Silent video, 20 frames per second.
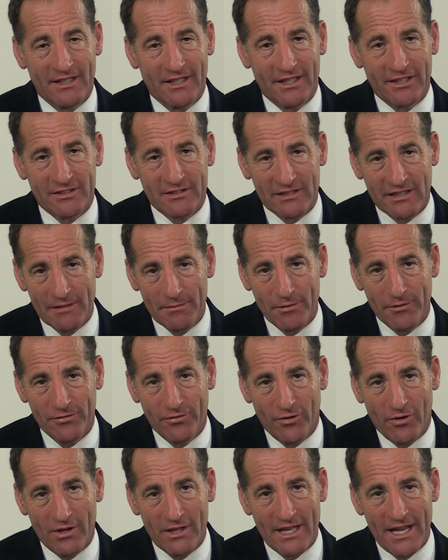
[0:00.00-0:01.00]
a slip and
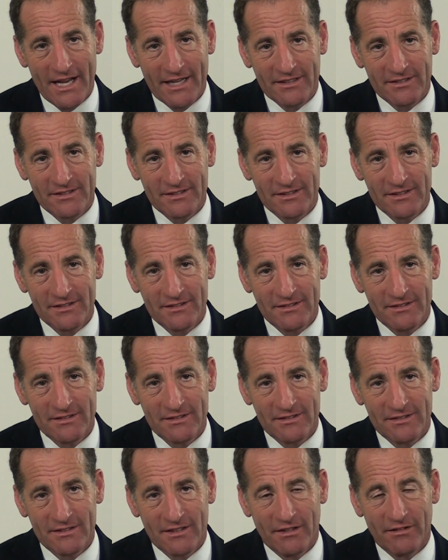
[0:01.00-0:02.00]
fall accident,
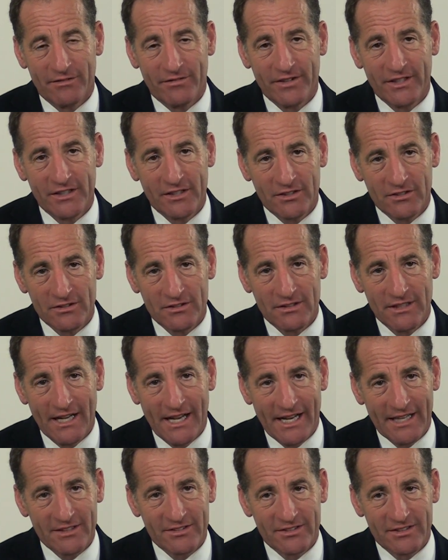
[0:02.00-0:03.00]
a vehicle
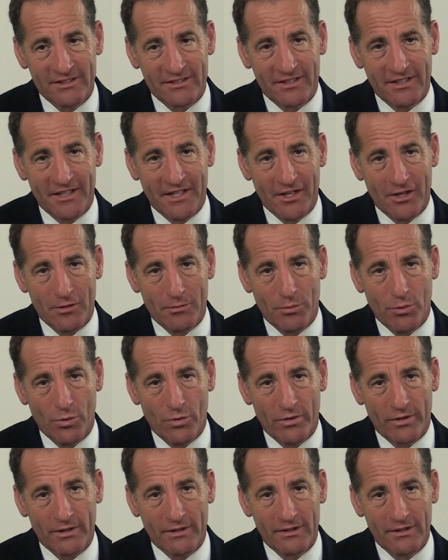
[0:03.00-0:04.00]
accident at the
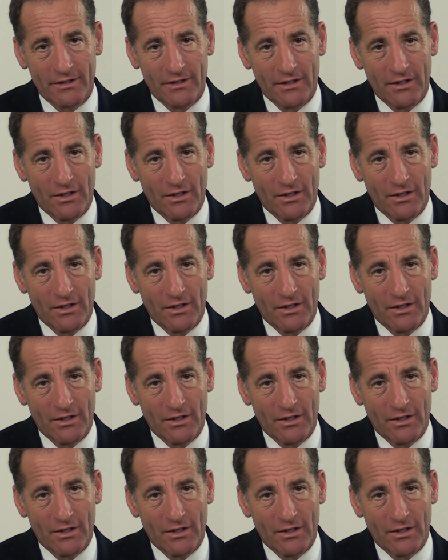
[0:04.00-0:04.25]
airport,